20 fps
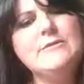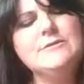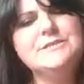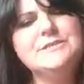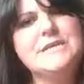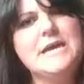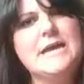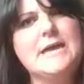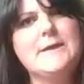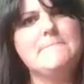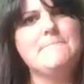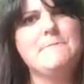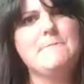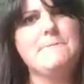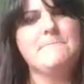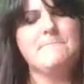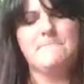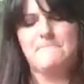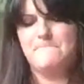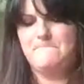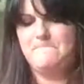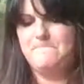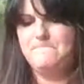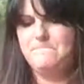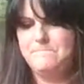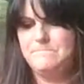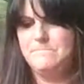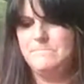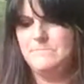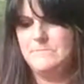type
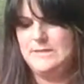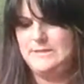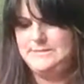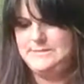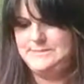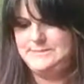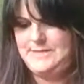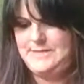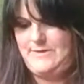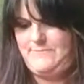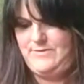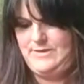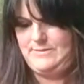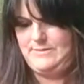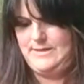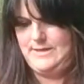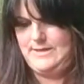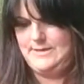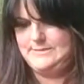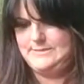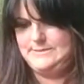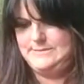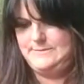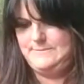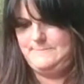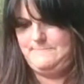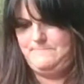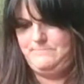stuff in this.